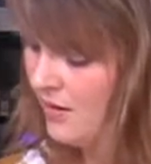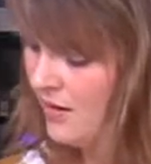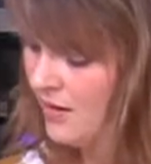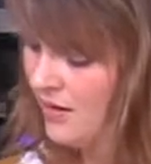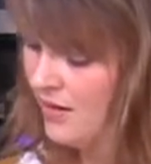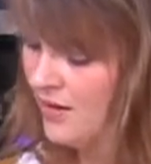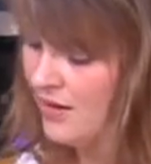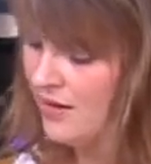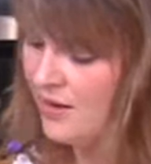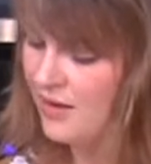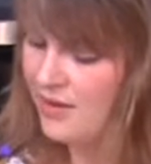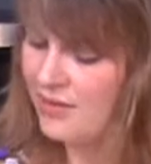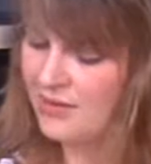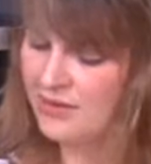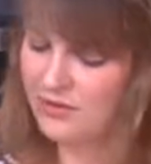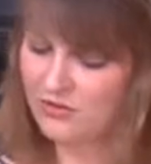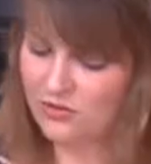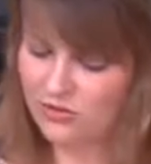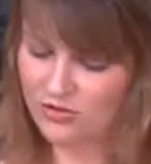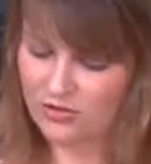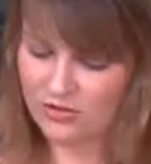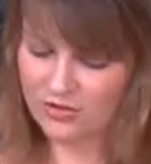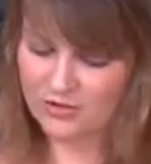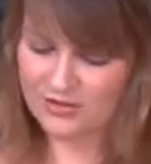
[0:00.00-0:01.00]
And these
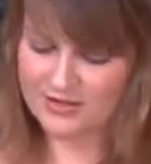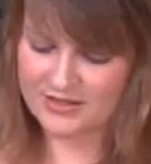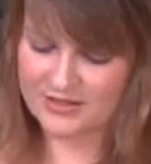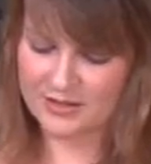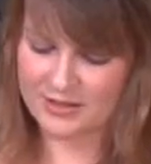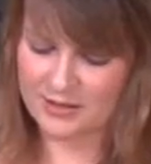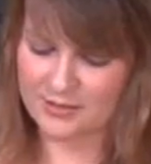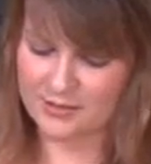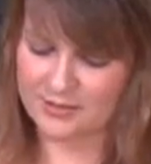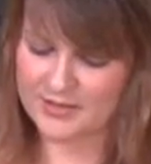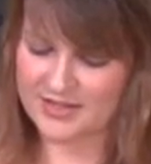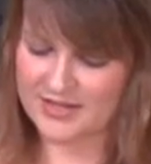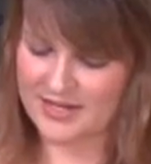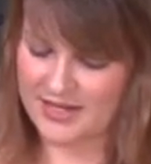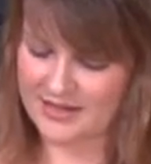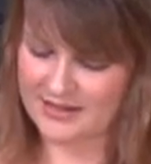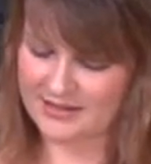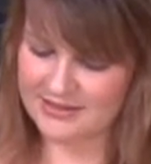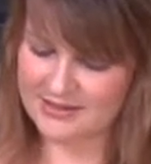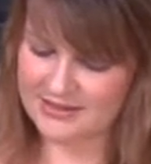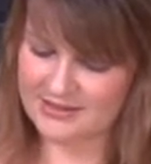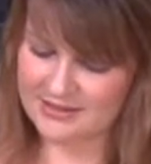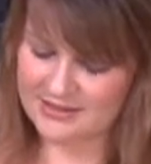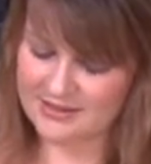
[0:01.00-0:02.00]
are some
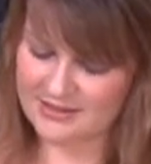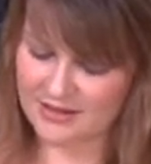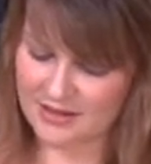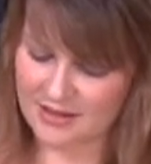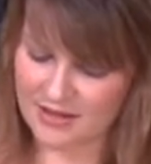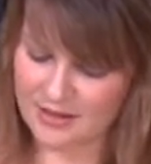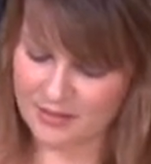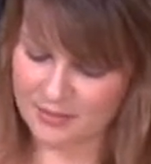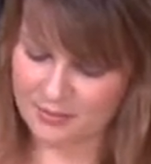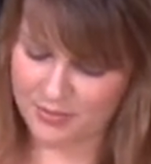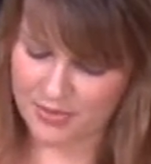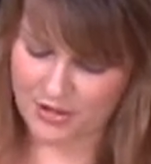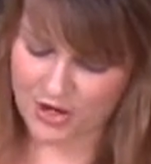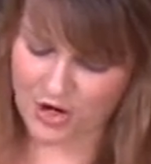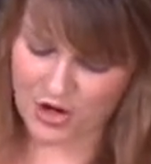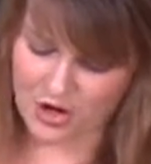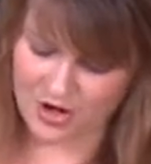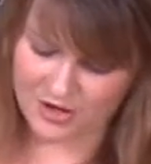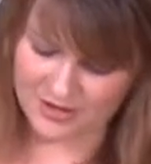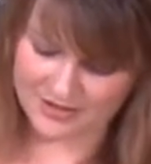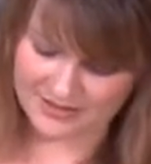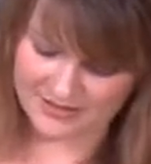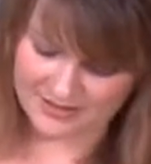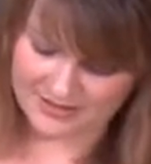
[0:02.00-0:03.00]
diced
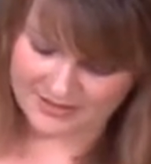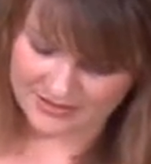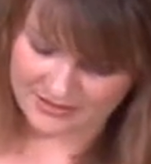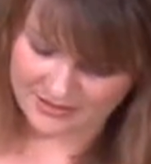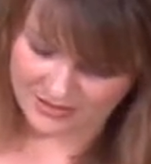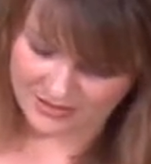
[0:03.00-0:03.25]
pecans,